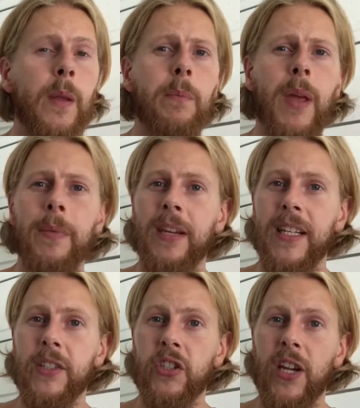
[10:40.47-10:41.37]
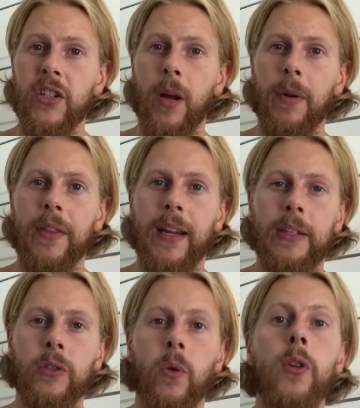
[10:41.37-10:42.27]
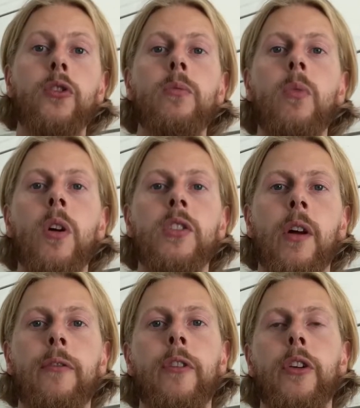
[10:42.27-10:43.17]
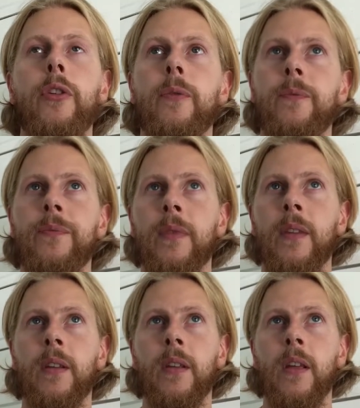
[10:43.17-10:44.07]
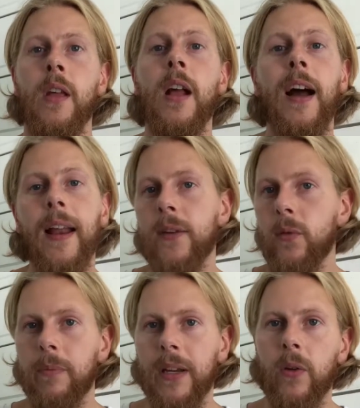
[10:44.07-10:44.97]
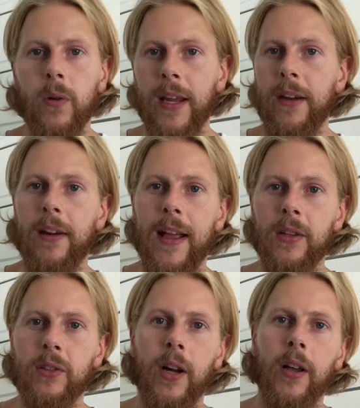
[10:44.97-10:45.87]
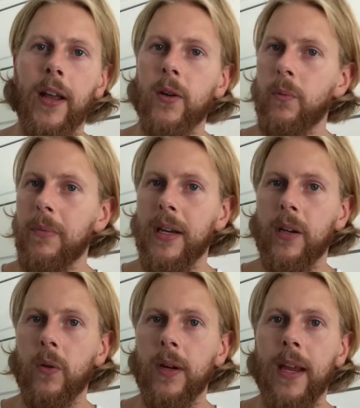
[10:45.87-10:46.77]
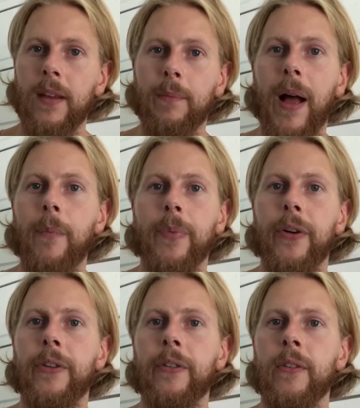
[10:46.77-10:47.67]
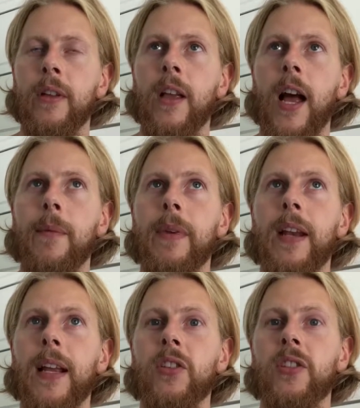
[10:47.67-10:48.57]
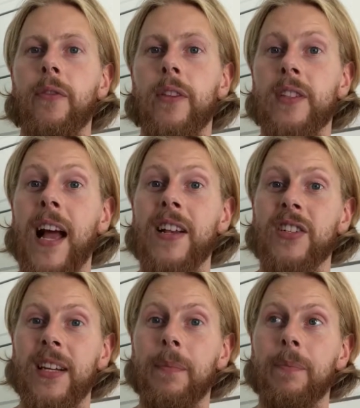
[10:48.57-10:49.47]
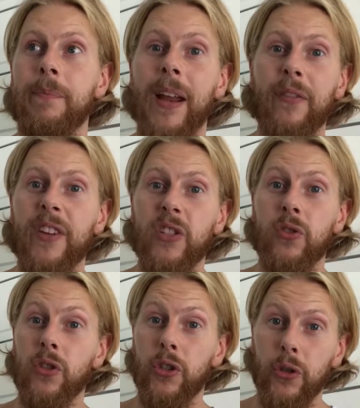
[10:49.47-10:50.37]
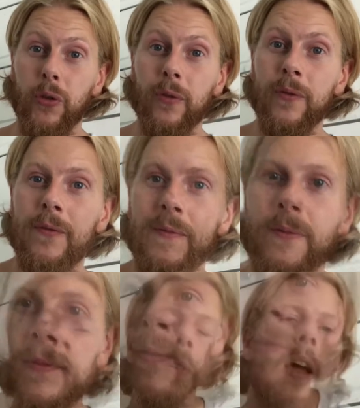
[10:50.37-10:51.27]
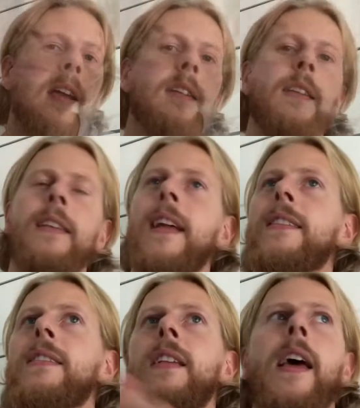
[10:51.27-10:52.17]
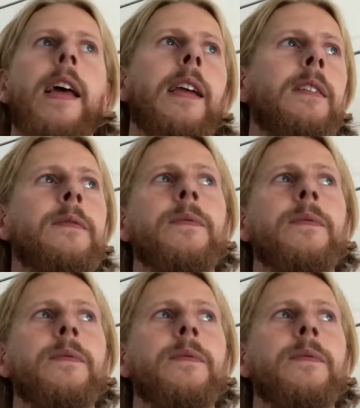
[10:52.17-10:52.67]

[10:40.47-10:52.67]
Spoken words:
maybe you need to change a couple of things or do more stuff for you. And I don't mean go and get your nails done, I don't mean go and get pampered, I mean like stuff that's actually beneficial to you. So like, let's say